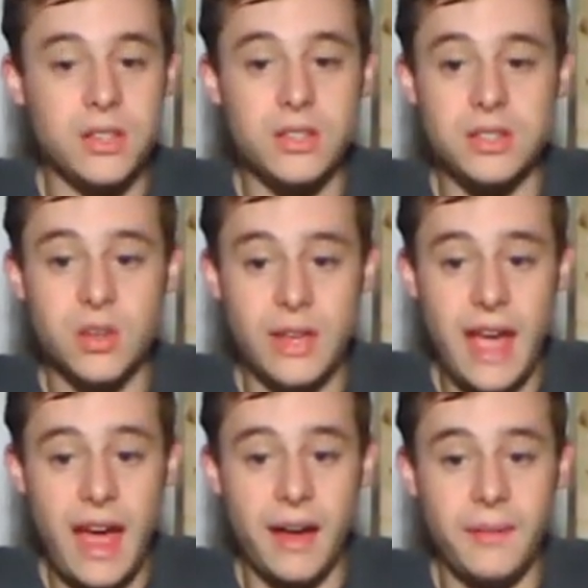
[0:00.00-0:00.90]
So
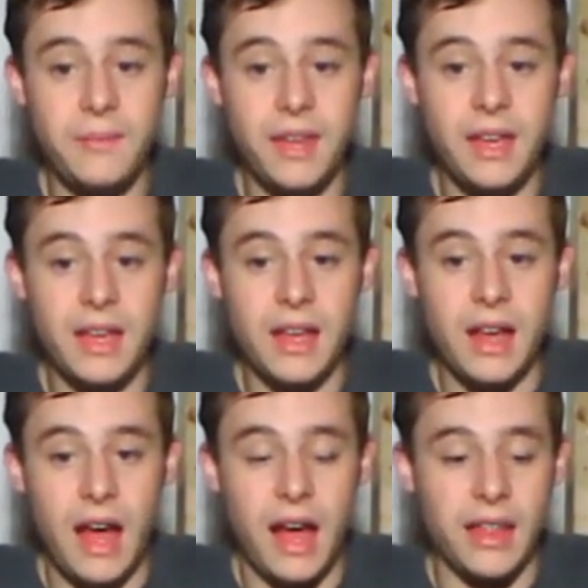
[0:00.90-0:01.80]

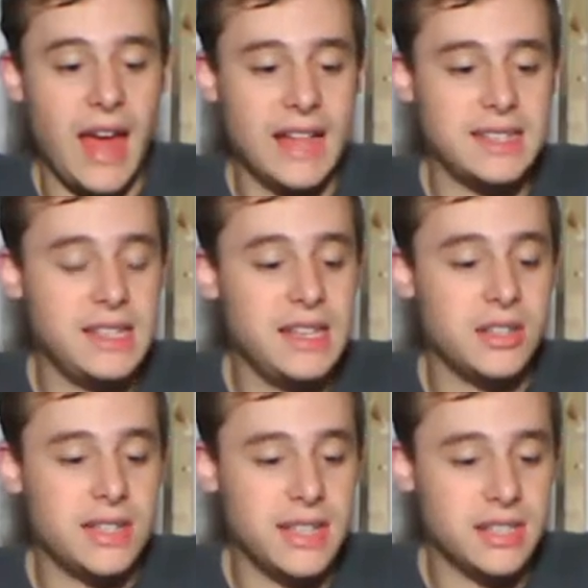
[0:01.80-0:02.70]
yeah, that's the
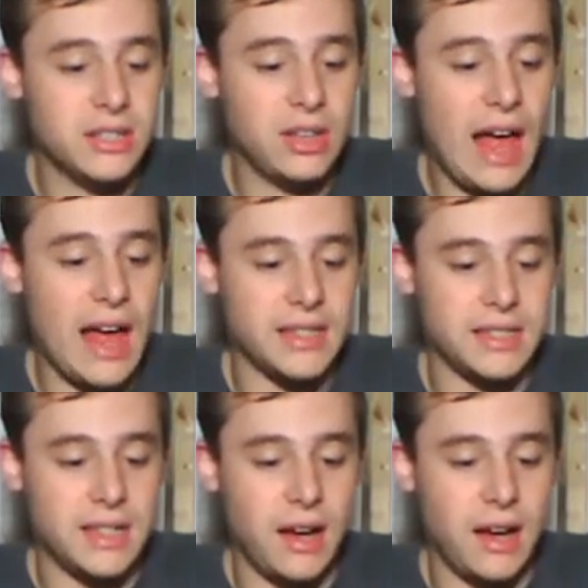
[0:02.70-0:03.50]
Interdictor class.